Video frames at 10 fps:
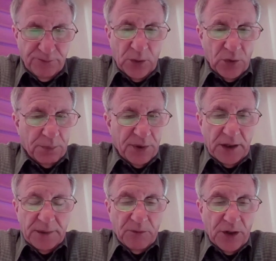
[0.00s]
it would
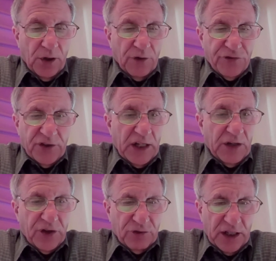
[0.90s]
be,
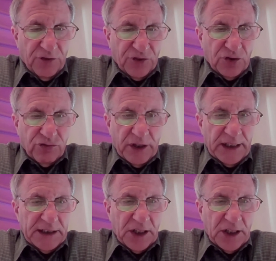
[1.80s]
if this really